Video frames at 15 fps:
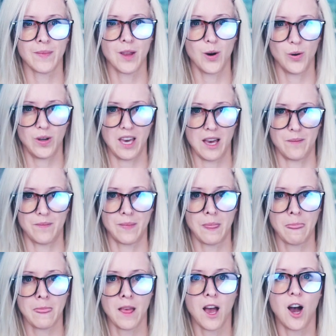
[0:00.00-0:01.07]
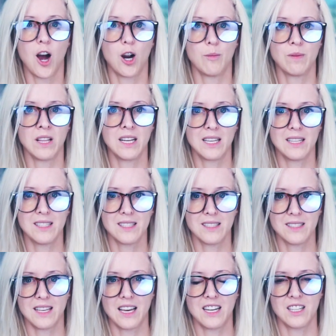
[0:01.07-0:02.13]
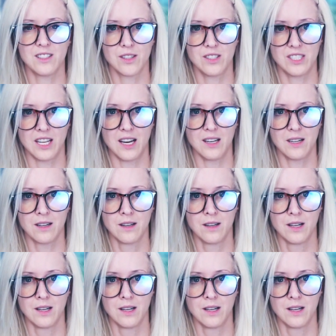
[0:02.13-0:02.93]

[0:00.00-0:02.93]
Okay, our plugins and settings are done.